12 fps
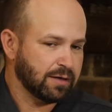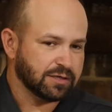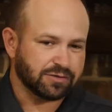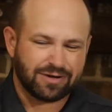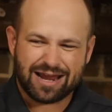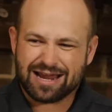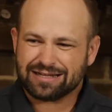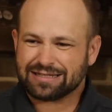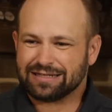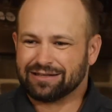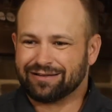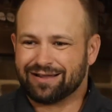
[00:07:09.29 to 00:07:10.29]
So we
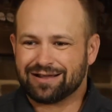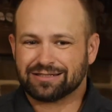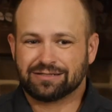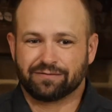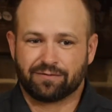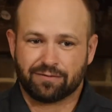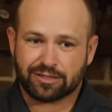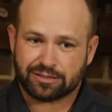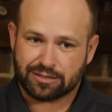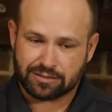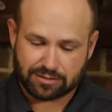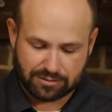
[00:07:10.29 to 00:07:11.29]
asked lots of
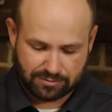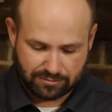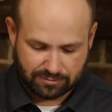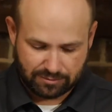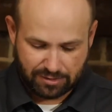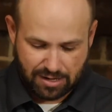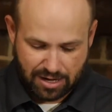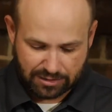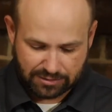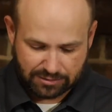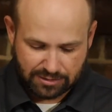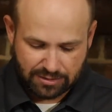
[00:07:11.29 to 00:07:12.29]
questions,
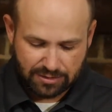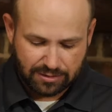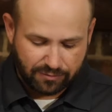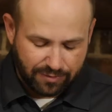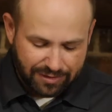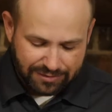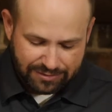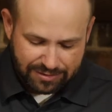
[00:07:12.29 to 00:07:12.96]
lots. We got